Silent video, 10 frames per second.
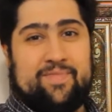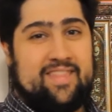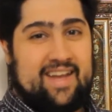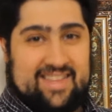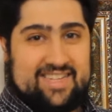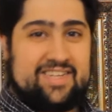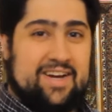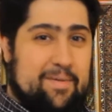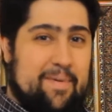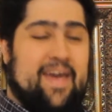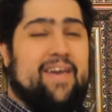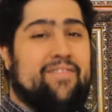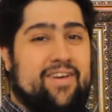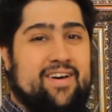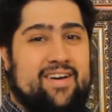Like this kind of
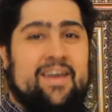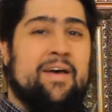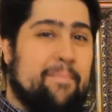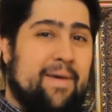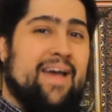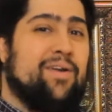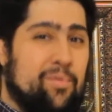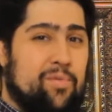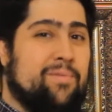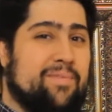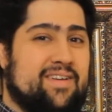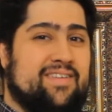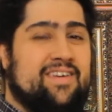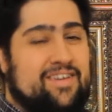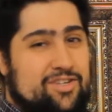behavior, man or woman,